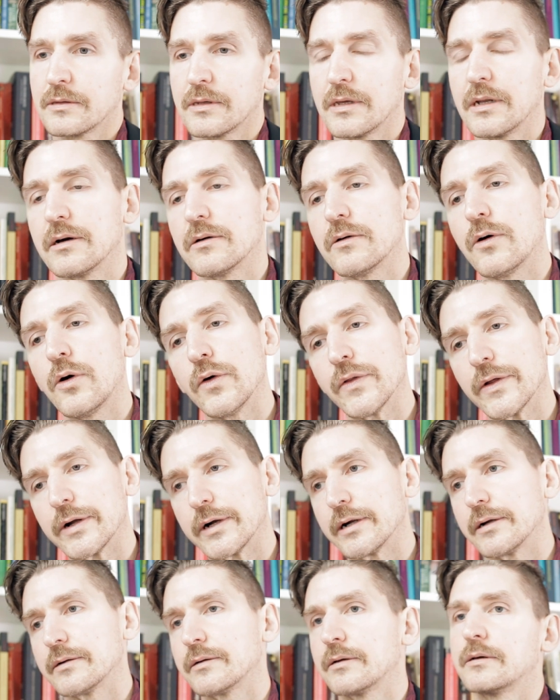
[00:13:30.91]
you know,
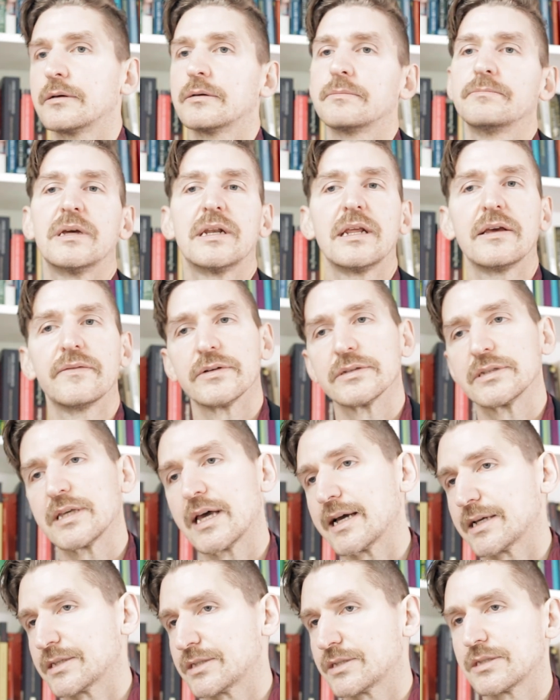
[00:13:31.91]
older medieval
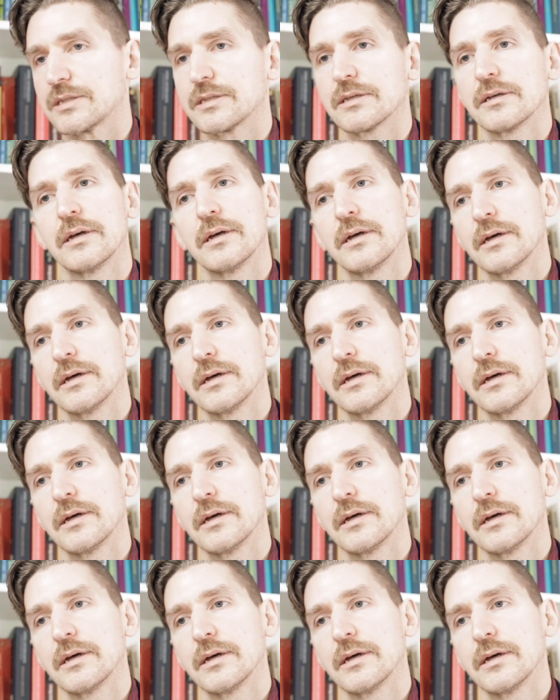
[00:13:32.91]
texts,